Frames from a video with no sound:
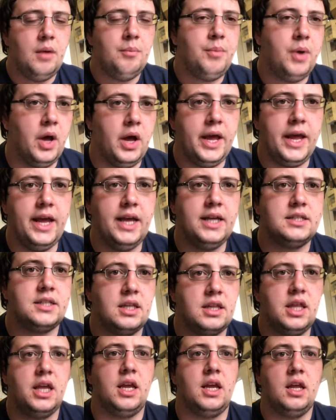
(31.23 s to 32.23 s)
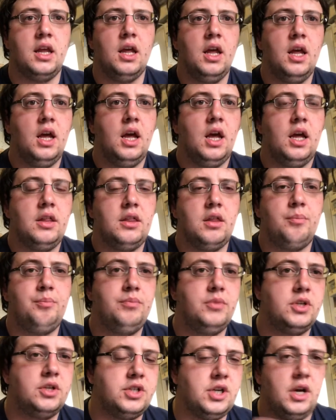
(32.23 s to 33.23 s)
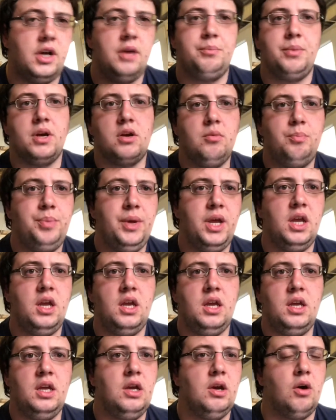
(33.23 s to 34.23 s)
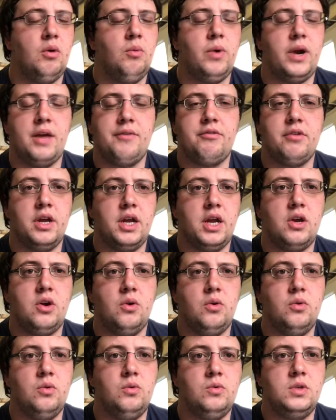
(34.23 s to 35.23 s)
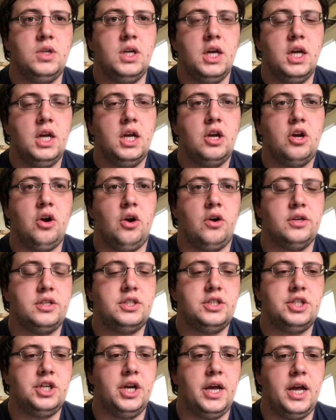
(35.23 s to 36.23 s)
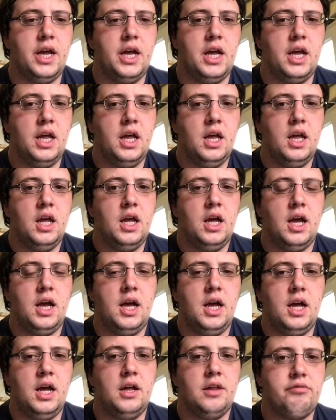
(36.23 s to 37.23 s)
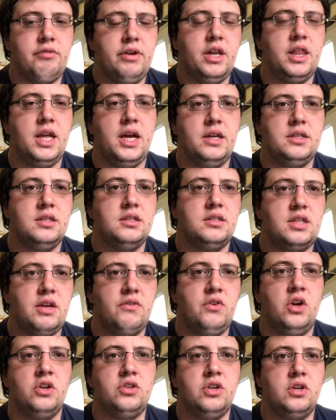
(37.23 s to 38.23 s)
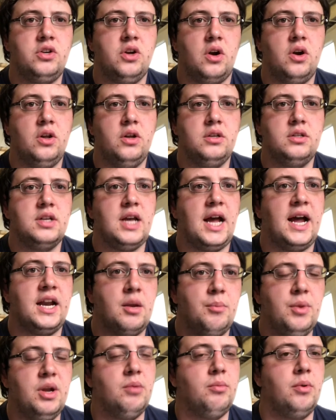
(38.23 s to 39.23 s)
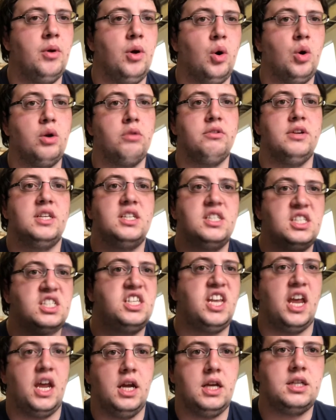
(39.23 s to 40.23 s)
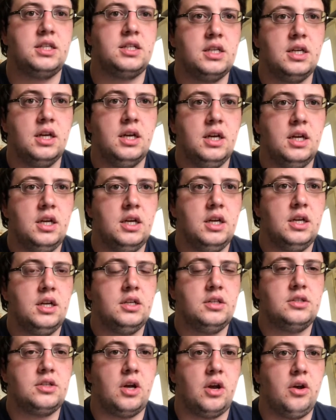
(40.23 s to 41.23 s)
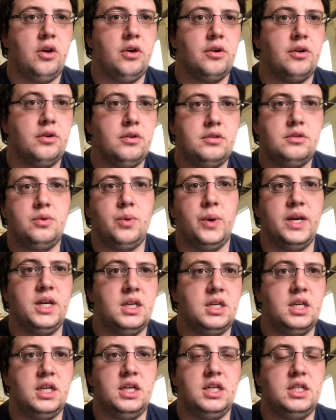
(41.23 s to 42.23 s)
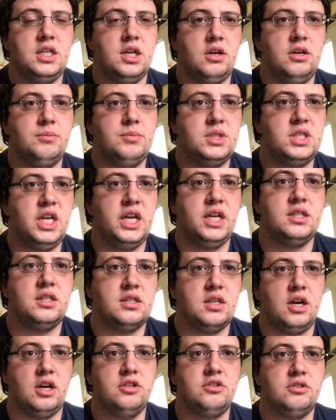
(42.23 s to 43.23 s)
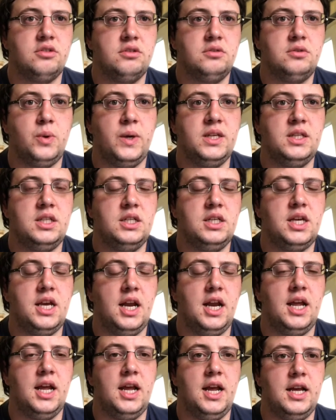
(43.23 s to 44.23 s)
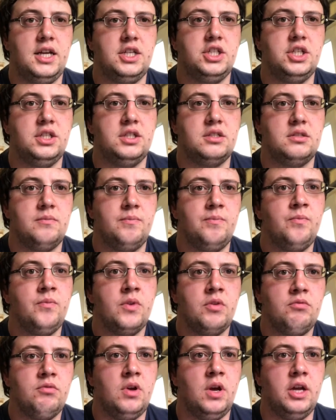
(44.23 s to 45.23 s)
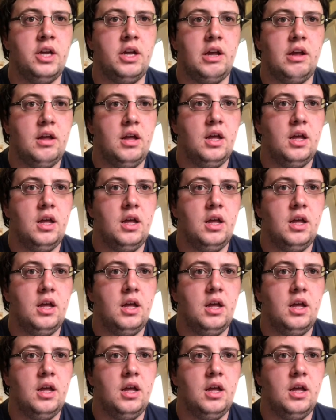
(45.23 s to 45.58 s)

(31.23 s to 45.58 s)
But here's the thing, the, the giant Baikal B, or whatever it called, costs you uh, $3,700 and the minimum order is six. So 20 times six is 120 kilo hashes, right?